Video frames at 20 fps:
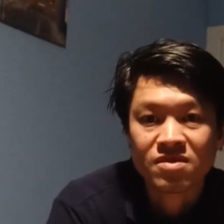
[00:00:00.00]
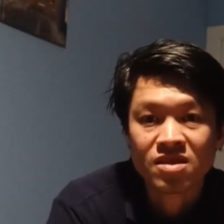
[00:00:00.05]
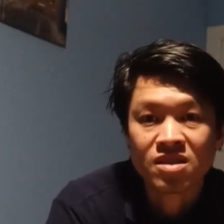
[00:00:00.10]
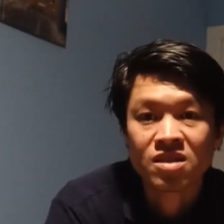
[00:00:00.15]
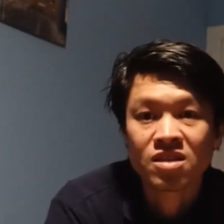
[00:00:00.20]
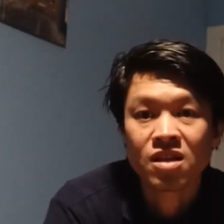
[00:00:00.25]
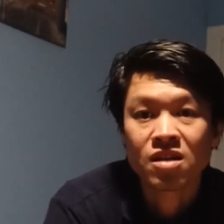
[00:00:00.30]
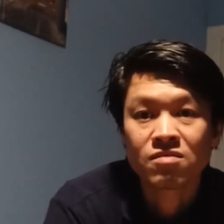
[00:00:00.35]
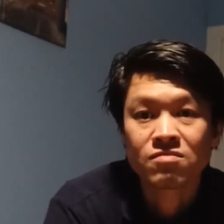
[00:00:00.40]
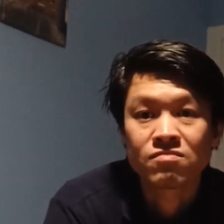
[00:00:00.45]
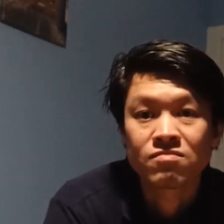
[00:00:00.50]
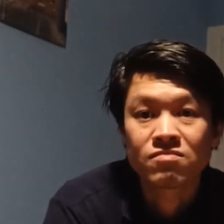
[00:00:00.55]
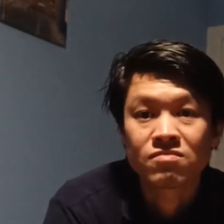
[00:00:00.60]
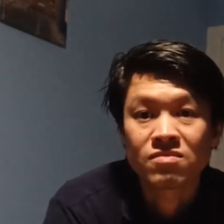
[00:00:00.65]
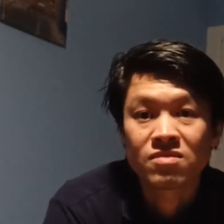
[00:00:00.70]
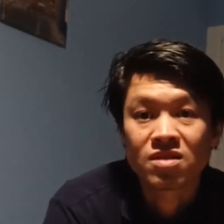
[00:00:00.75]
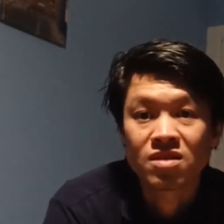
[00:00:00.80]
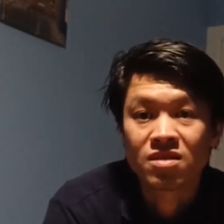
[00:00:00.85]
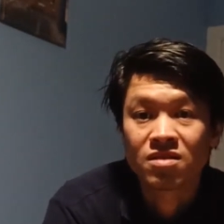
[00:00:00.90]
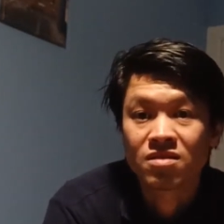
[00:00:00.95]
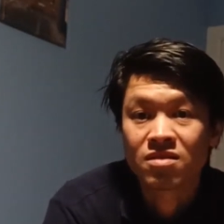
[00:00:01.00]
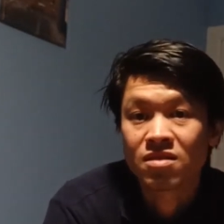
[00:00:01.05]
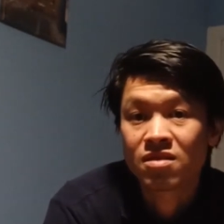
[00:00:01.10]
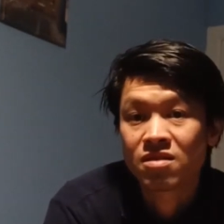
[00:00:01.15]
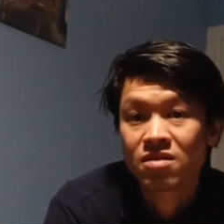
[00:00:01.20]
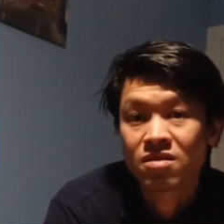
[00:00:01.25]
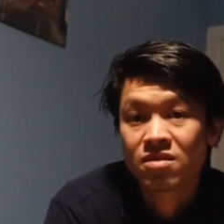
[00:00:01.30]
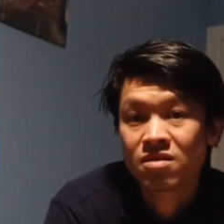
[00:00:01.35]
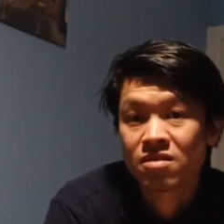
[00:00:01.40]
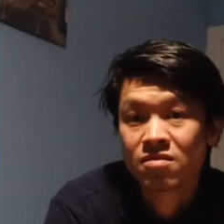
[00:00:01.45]
Now, is
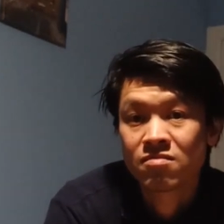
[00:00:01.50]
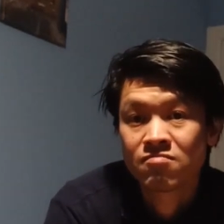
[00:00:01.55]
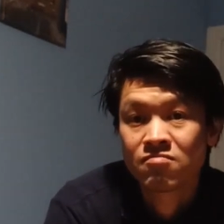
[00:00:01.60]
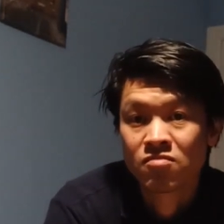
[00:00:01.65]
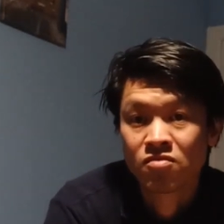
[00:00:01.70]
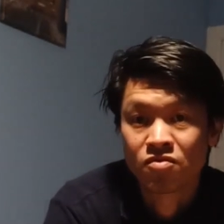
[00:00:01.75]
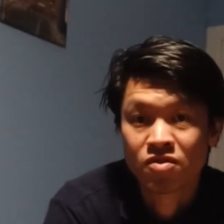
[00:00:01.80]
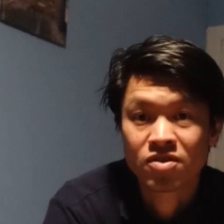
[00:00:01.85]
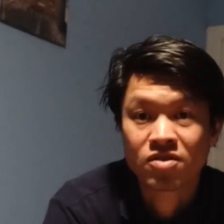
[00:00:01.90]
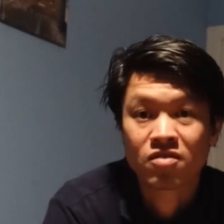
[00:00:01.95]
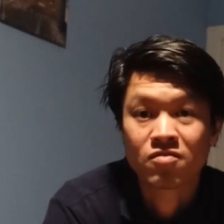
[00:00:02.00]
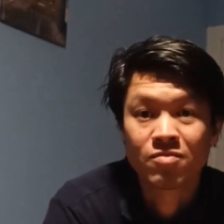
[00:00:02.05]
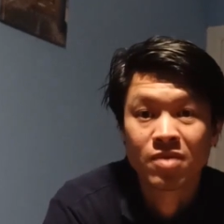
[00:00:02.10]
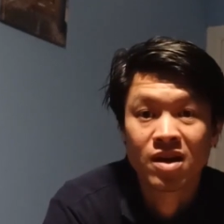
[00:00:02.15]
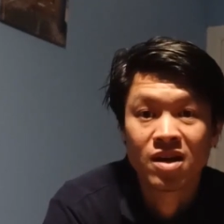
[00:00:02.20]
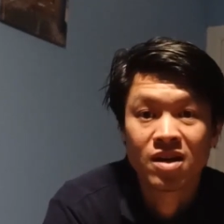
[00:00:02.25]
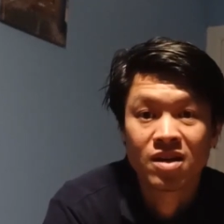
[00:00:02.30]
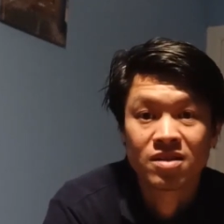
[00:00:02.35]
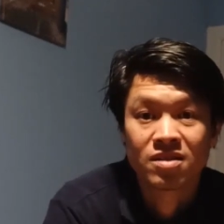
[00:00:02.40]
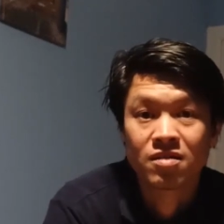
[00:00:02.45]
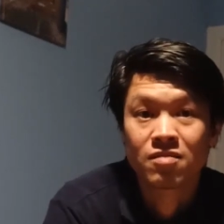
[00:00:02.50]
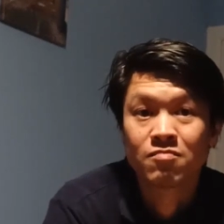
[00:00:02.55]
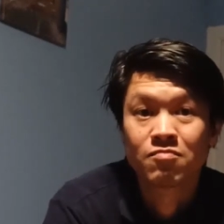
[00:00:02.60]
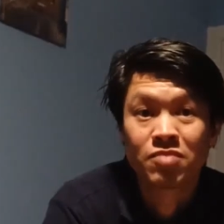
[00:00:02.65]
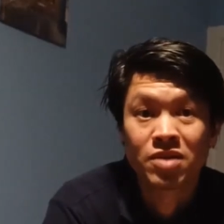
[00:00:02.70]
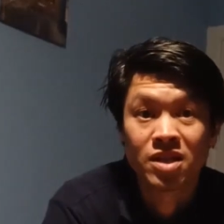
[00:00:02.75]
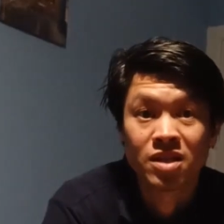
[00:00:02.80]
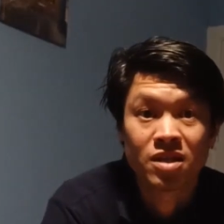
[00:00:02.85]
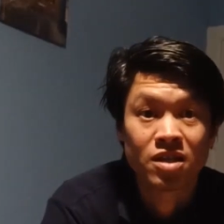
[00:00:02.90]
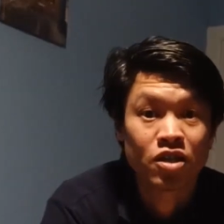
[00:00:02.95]
this risk of bias a
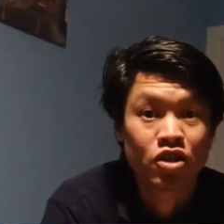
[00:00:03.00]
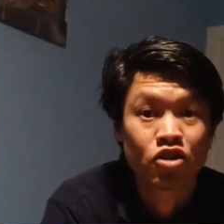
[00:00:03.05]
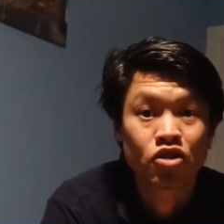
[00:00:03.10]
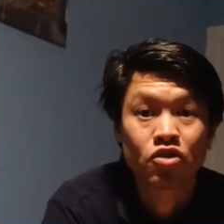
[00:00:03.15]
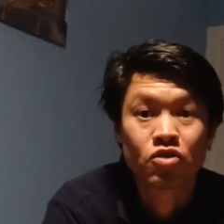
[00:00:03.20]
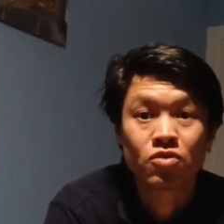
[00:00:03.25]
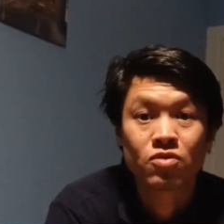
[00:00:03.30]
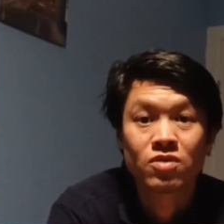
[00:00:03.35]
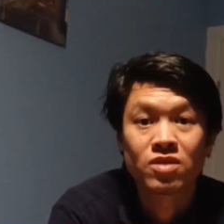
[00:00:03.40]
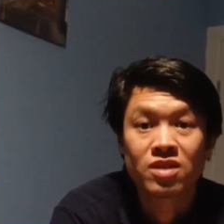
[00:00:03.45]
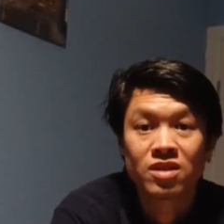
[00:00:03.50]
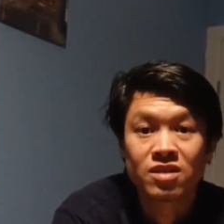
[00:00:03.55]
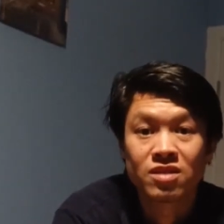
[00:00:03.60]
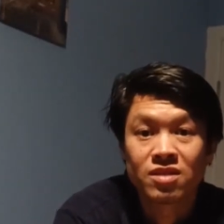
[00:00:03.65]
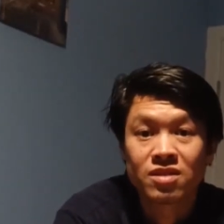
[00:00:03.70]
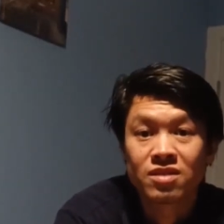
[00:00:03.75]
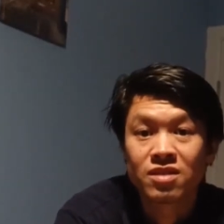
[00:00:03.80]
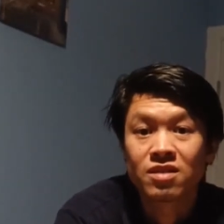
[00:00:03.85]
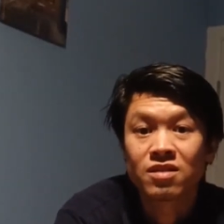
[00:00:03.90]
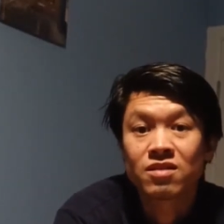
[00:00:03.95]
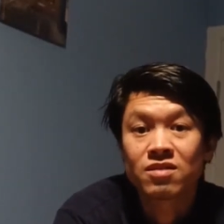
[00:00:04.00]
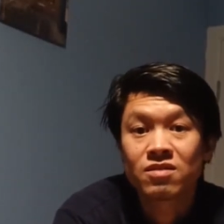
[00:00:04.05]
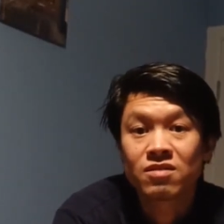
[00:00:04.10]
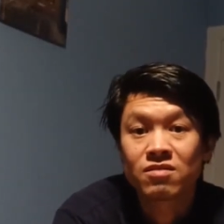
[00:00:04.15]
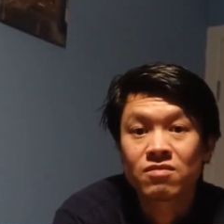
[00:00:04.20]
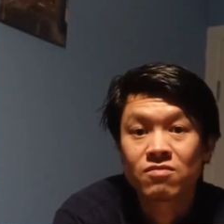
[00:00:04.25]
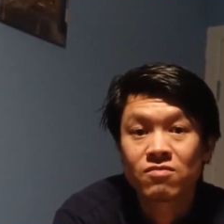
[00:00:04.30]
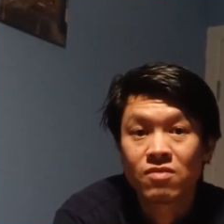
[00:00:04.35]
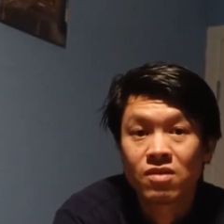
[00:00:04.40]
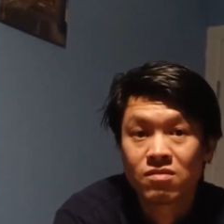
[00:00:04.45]
big issue in studies?
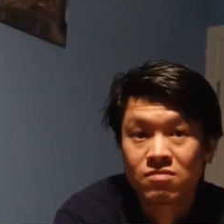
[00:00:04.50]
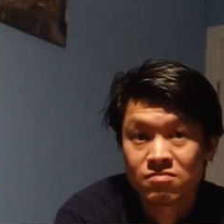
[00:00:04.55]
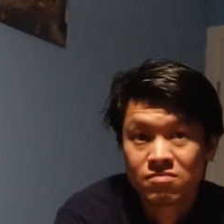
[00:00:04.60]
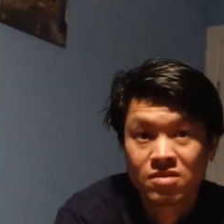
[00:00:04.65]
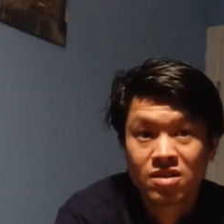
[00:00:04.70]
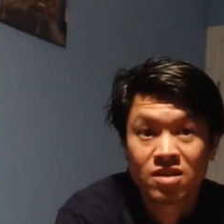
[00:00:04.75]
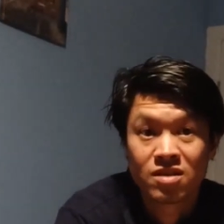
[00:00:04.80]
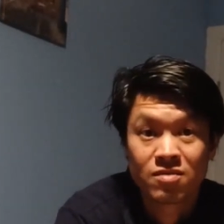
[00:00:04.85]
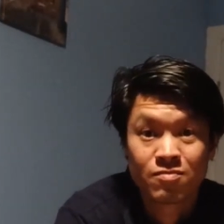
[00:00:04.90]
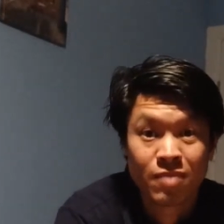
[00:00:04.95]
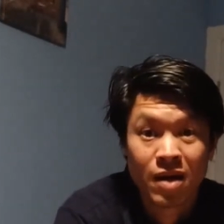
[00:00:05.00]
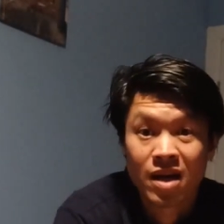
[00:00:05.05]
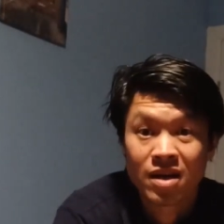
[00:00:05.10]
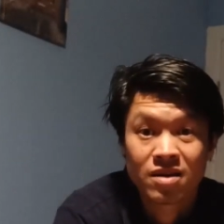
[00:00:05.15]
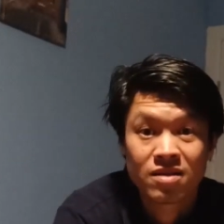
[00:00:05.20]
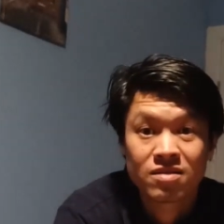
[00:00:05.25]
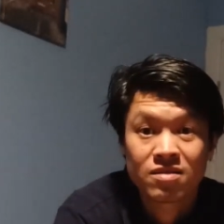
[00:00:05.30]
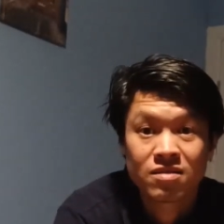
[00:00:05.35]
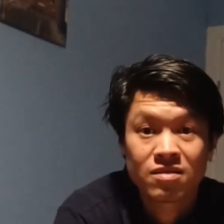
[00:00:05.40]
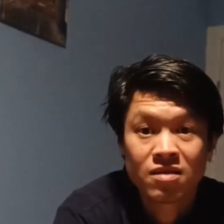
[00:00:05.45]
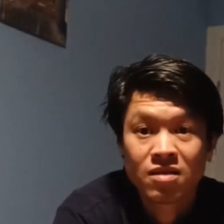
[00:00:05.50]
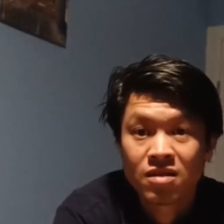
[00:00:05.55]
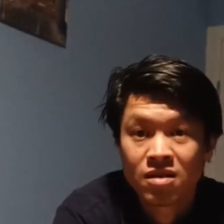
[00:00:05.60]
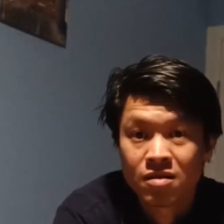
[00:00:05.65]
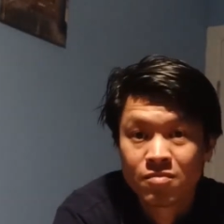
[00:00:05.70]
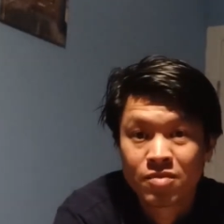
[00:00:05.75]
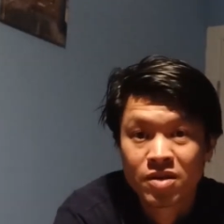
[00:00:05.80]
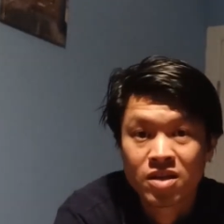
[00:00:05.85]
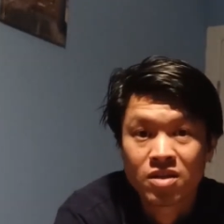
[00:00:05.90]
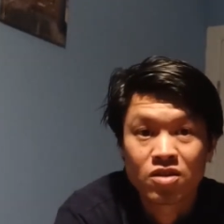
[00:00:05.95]
Well, is bias
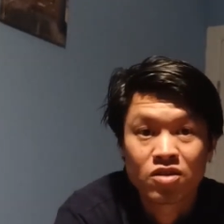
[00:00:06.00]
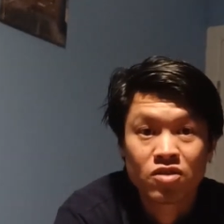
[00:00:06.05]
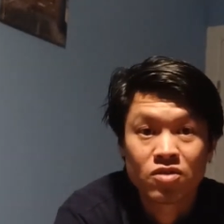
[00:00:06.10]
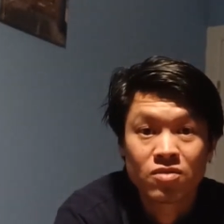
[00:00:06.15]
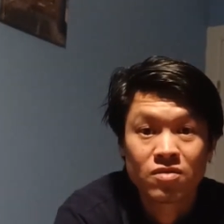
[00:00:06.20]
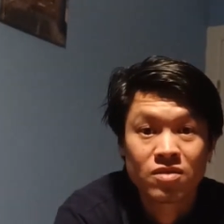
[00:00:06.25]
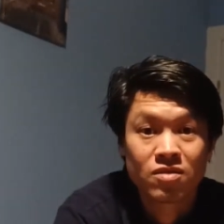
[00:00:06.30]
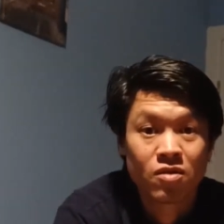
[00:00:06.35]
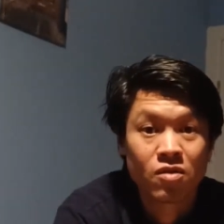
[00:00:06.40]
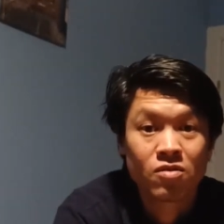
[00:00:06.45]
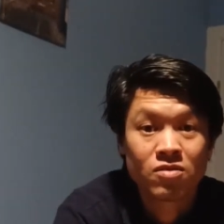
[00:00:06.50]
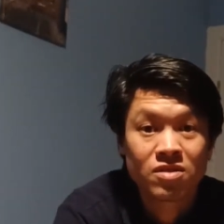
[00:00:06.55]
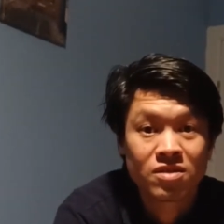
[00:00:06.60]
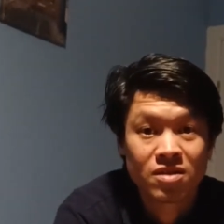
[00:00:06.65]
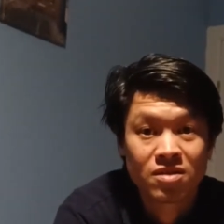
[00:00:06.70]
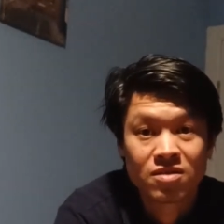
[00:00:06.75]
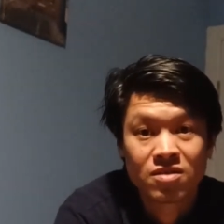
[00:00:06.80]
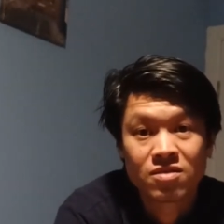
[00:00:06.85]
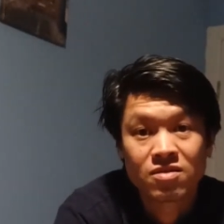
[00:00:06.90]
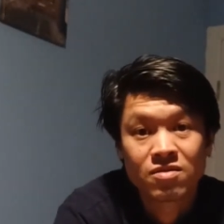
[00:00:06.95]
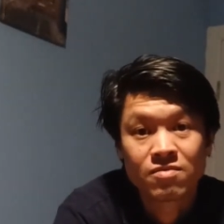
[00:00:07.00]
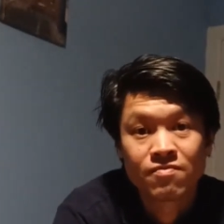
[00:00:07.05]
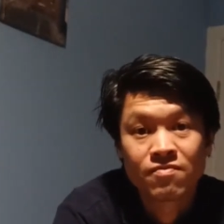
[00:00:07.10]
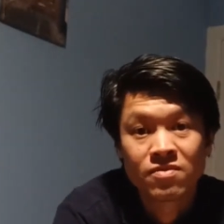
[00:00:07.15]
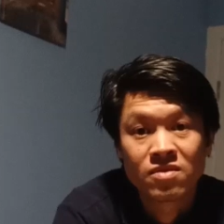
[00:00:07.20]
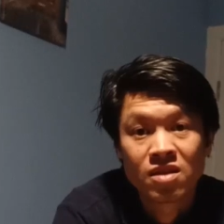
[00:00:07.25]
a big issue in all studies?